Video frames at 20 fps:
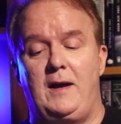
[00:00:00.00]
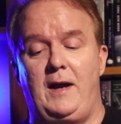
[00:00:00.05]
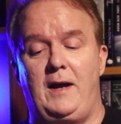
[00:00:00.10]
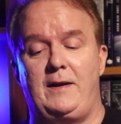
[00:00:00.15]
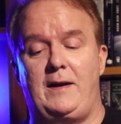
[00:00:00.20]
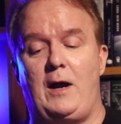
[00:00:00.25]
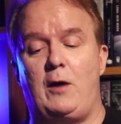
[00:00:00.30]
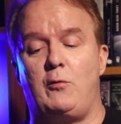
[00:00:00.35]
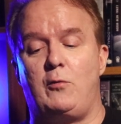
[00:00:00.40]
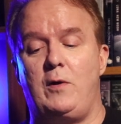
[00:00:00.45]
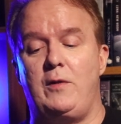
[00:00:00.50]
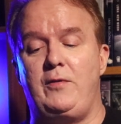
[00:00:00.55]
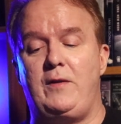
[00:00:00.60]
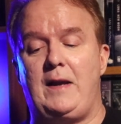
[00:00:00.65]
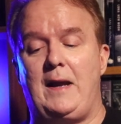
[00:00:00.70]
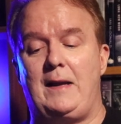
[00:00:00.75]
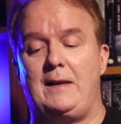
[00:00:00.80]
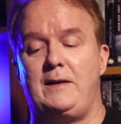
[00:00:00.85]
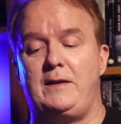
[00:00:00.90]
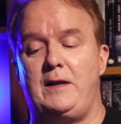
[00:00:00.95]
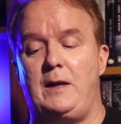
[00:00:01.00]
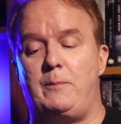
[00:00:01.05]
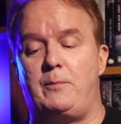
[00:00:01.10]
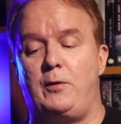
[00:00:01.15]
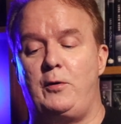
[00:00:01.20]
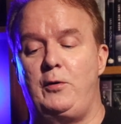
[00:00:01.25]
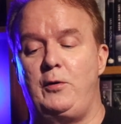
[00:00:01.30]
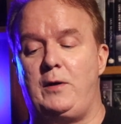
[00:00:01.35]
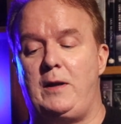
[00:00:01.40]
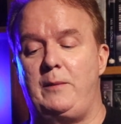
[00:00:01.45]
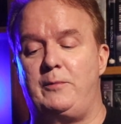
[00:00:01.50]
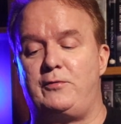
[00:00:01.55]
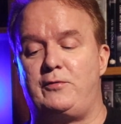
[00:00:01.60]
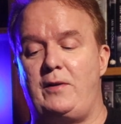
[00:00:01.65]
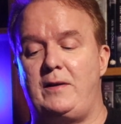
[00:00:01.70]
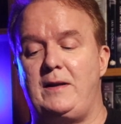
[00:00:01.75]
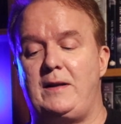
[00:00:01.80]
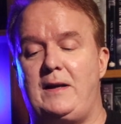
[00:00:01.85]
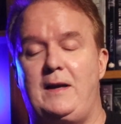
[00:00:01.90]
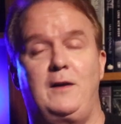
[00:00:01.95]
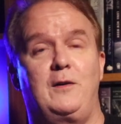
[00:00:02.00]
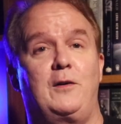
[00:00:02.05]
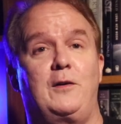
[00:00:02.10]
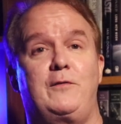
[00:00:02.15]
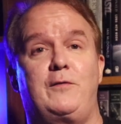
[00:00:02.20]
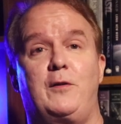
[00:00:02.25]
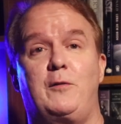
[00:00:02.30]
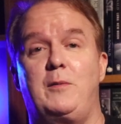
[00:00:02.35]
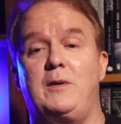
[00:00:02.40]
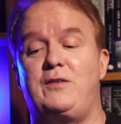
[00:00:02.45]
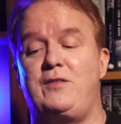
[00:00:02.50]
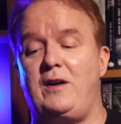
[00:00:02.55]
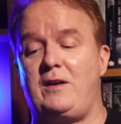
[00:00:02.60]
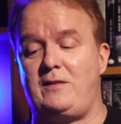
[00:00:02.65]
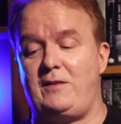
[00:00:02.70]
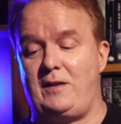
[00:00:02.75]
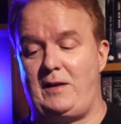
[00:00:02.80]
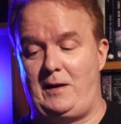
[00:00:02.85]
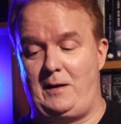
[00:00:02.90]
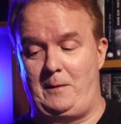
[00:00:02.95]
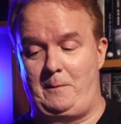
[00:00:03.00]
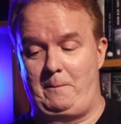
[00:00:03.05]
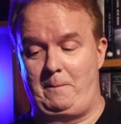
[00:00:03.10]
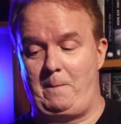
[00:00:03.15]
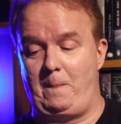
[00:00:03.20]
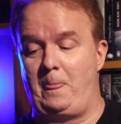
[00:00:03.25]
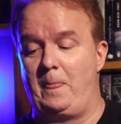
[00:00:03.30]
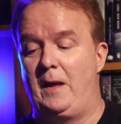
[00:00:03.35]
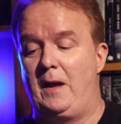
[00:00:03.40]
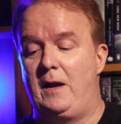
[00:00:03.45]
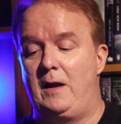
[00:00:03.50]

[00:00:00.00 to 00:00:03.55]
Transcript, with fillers: and outrun the alien emperor who keeps trying to kill her for rejecting him.